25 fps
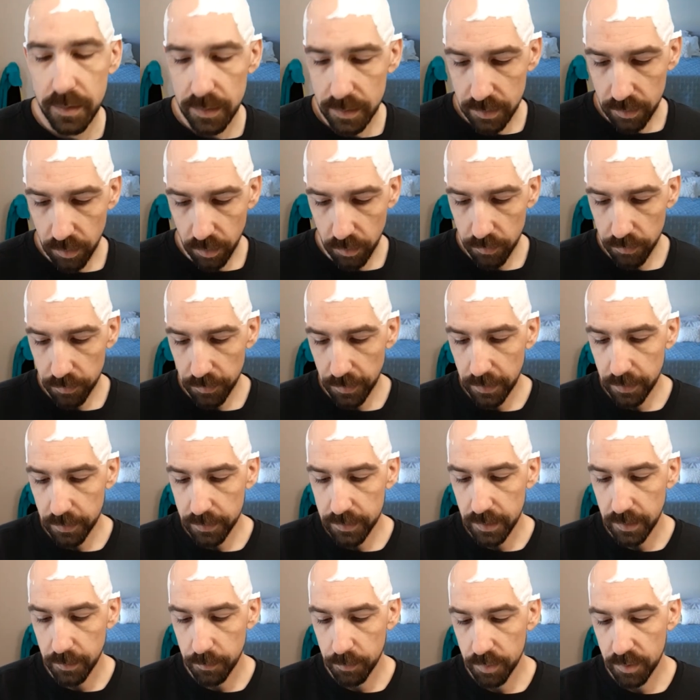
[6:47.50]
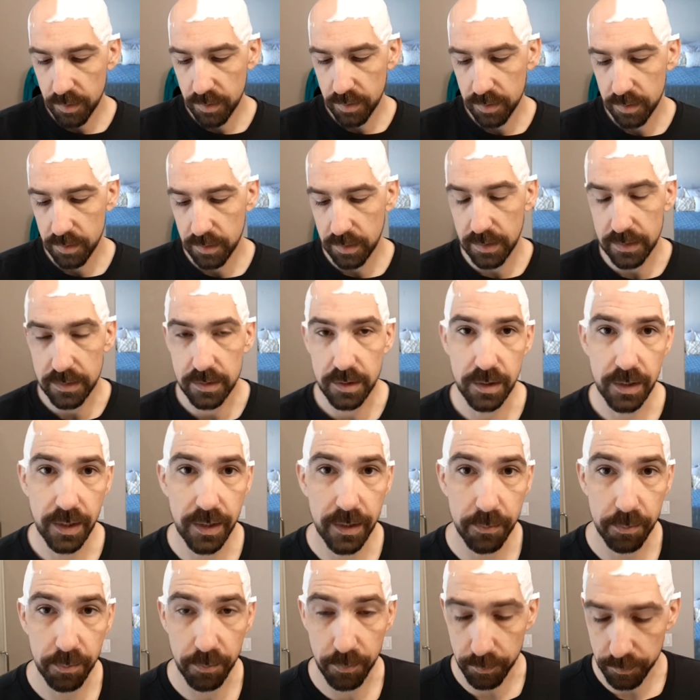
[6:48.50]
the old flare tips that
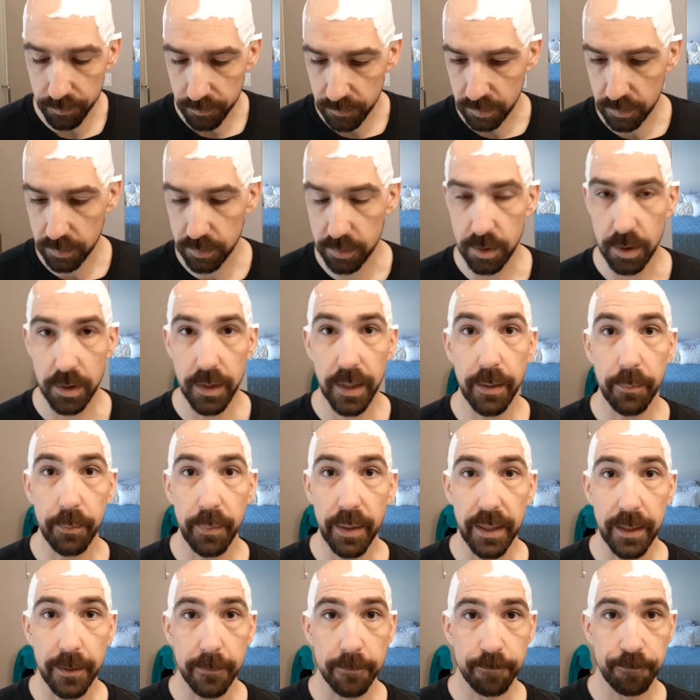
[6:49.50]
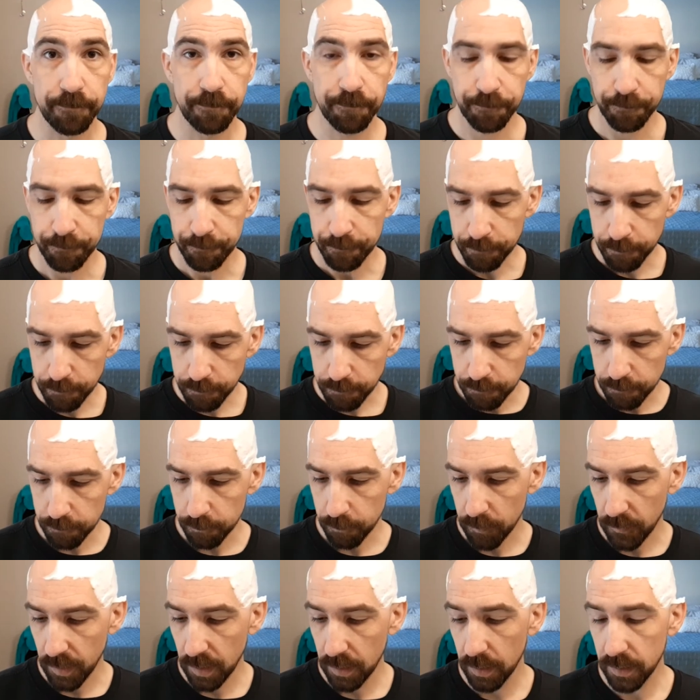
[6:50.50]
Gillette Gillette made.
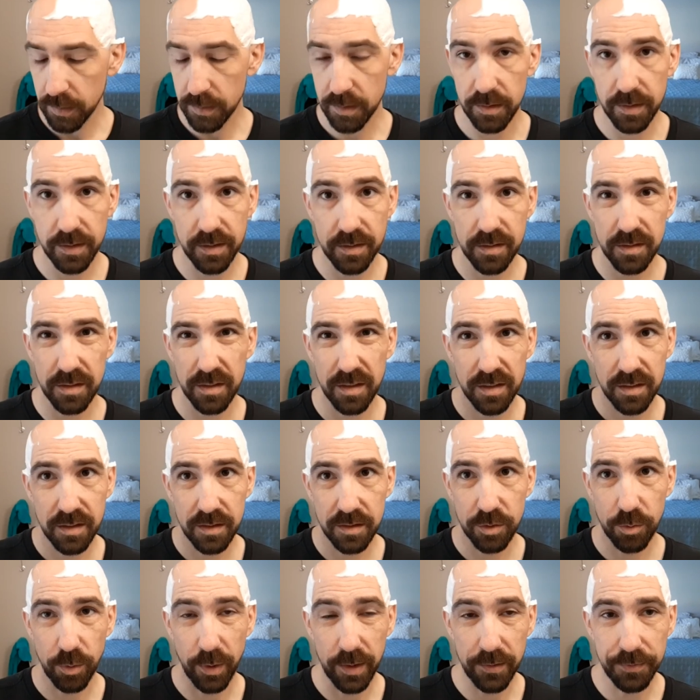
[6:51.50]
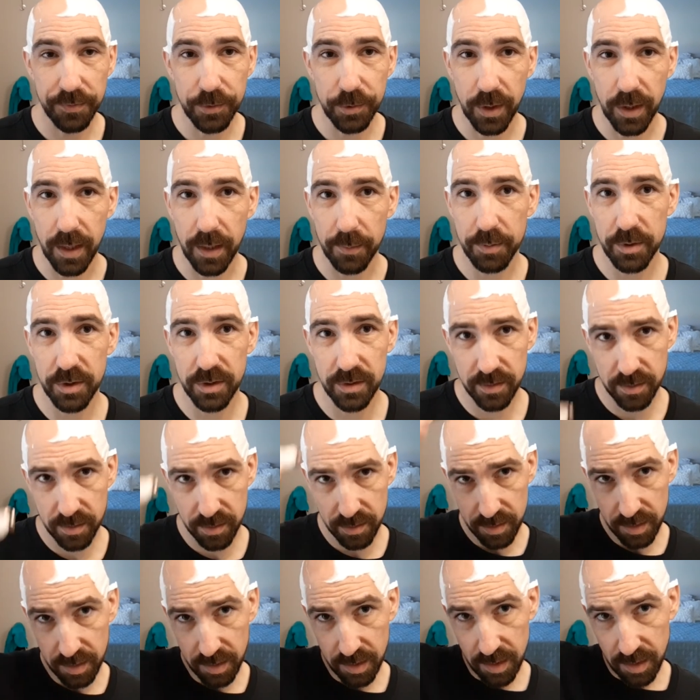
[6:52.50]
Uh, so there's, there's quite a few
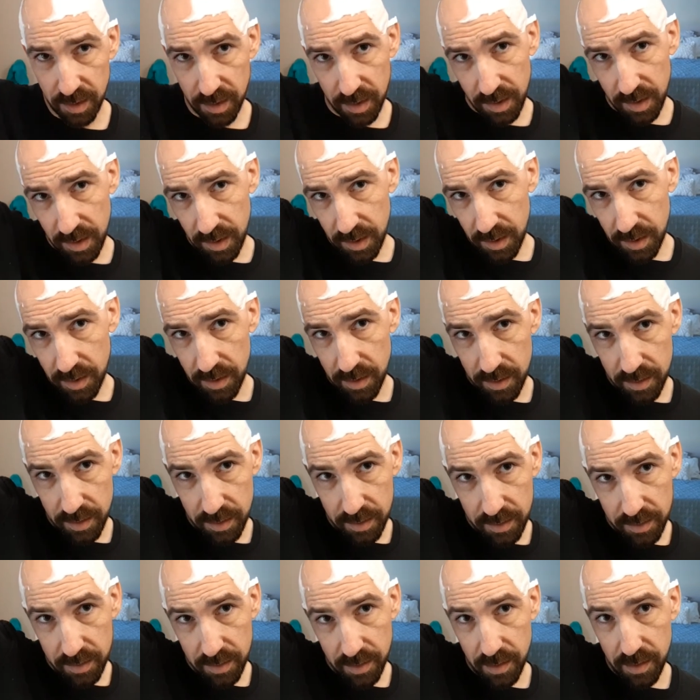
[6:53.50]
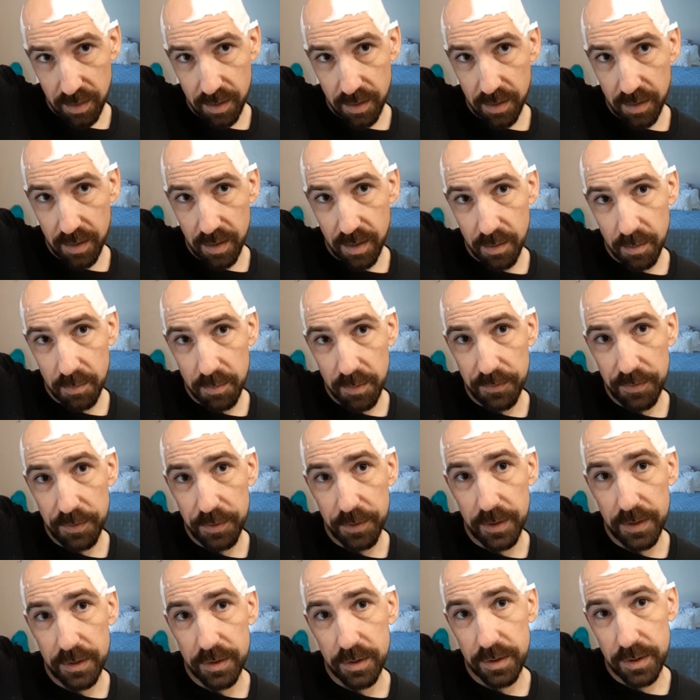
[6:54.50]
options um, if
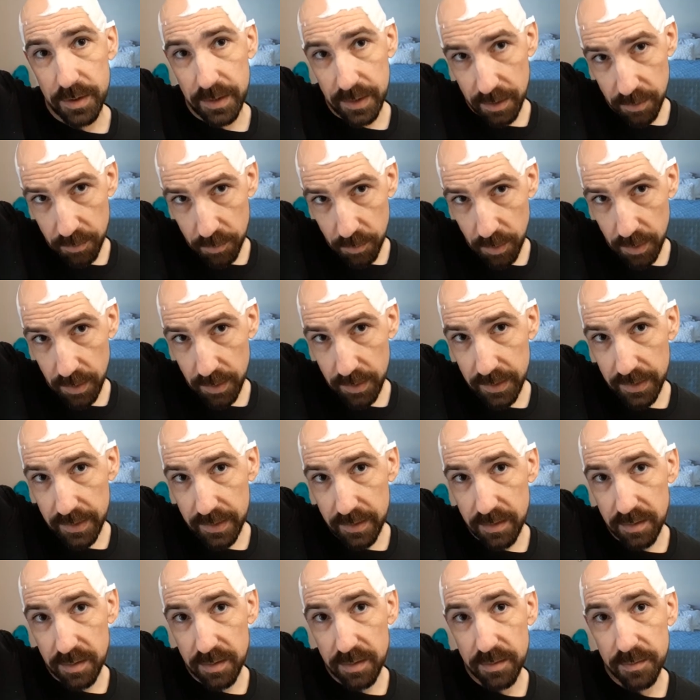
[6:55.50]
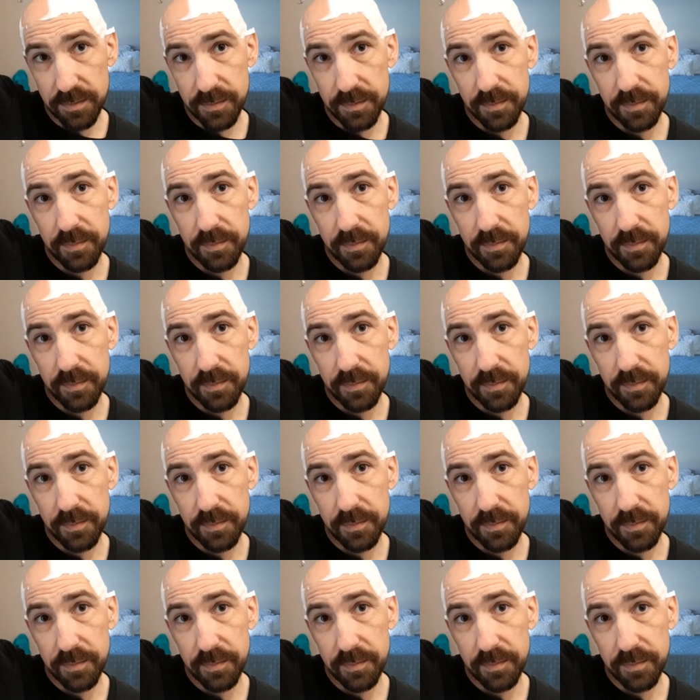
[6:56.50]
you're interested in one of these.